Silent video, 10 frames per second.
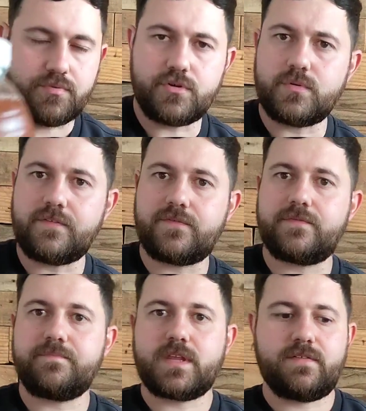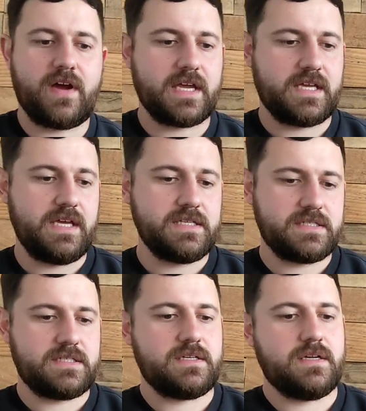brewed with Kveik
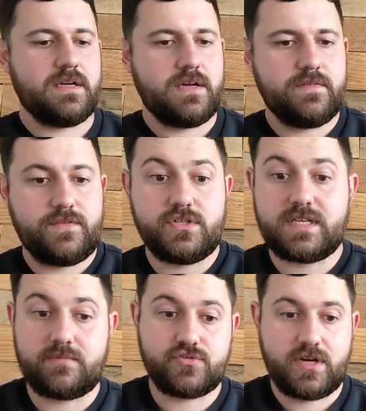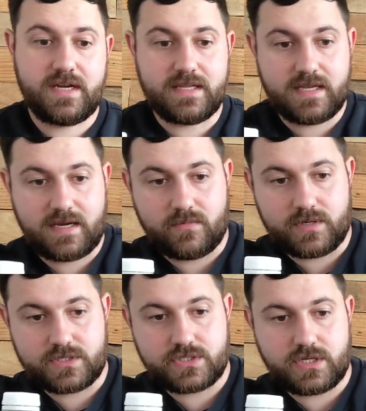yeast. First time trying that,
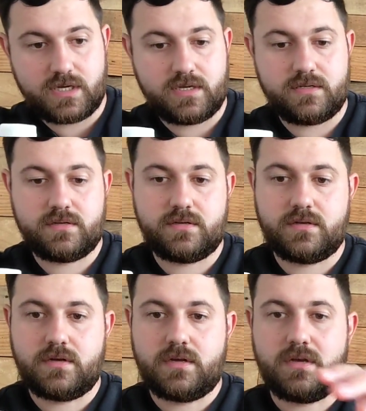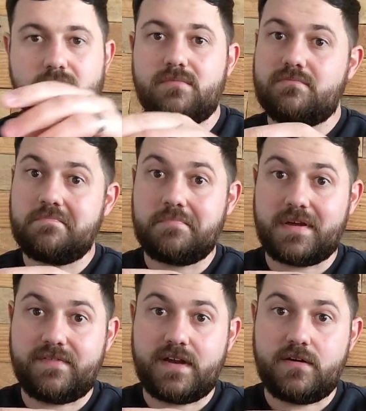which big
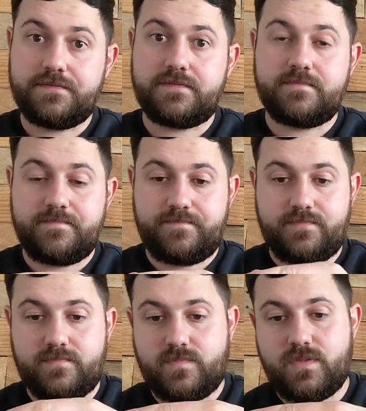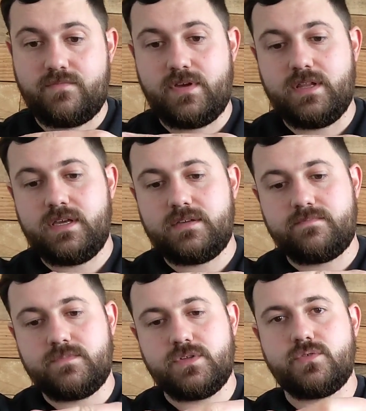fan of. Really
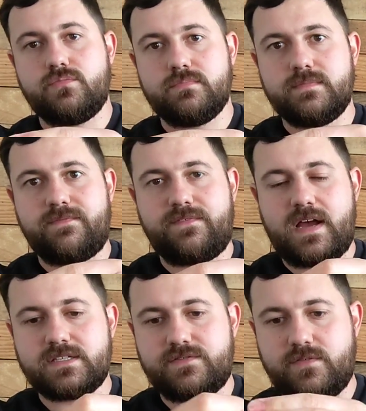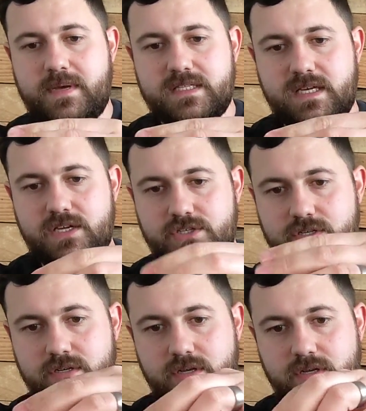fast fermentation.